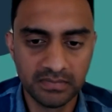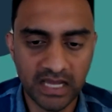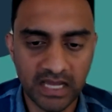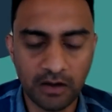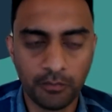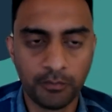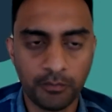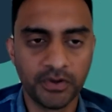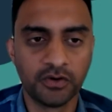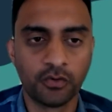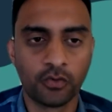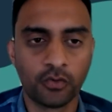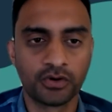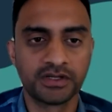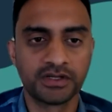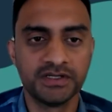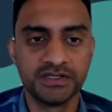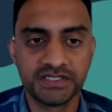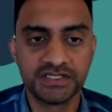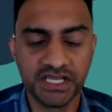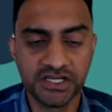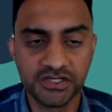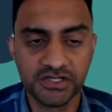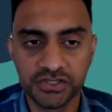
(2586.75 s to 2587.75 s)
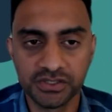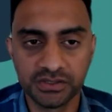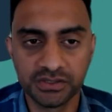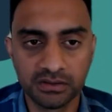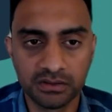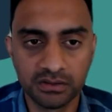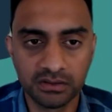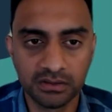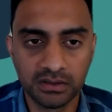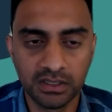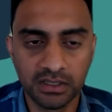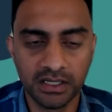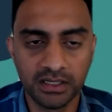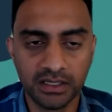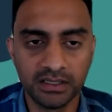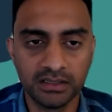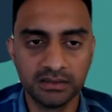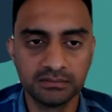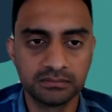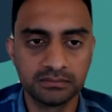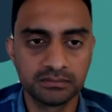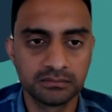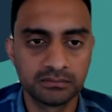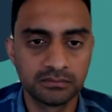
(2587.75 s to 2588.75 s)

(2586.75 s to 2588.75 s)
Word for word: help an organization uh,